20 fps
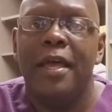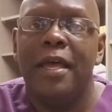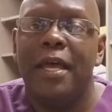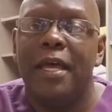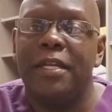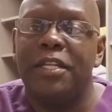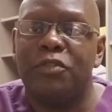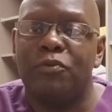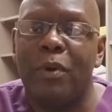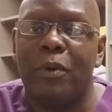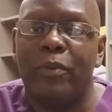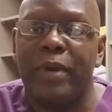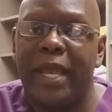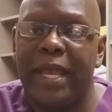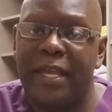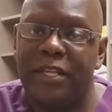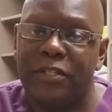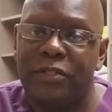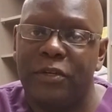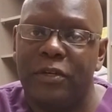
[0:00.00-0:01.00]
And it's where we
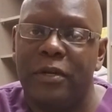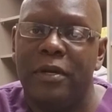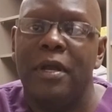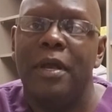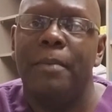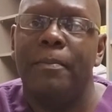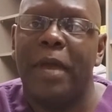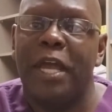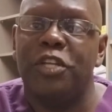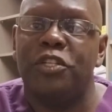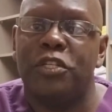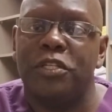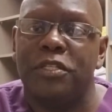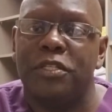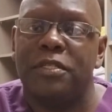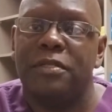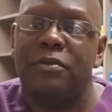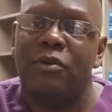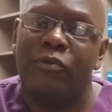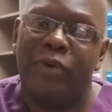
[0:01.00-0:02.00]
answer
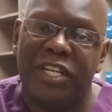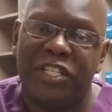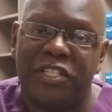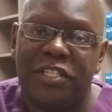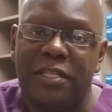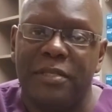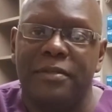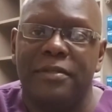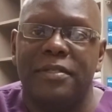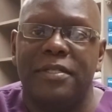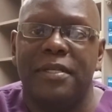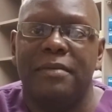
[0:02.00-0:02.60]
patients' questions,